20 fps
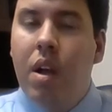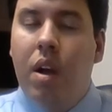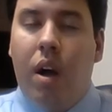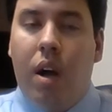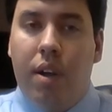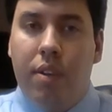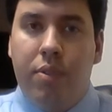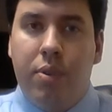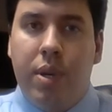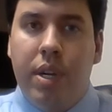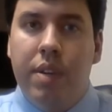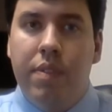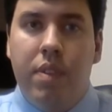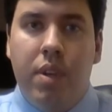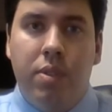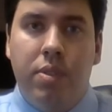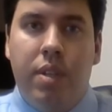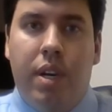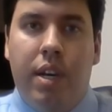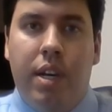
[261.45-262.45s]
All three of
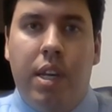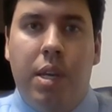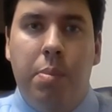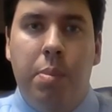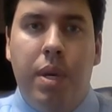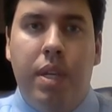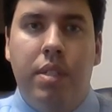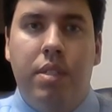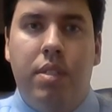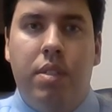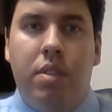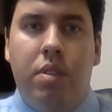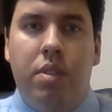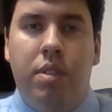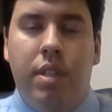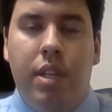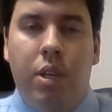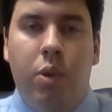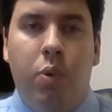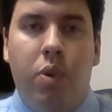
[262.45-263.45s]
those documents
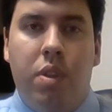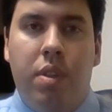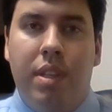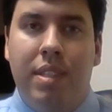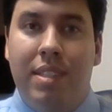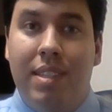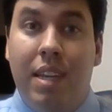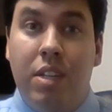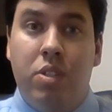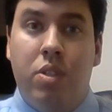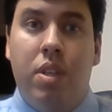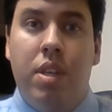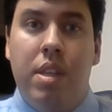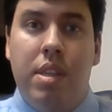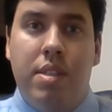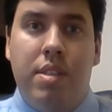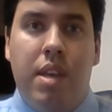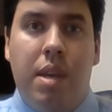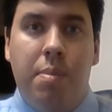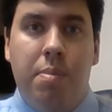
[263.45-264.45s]
deal with essentially
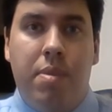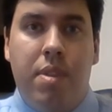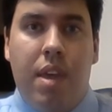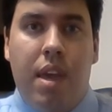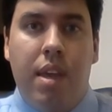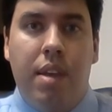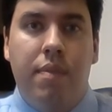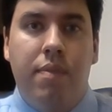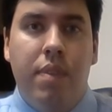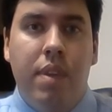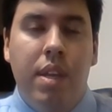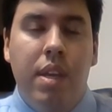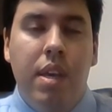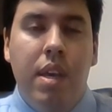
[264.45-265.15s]
the same thing.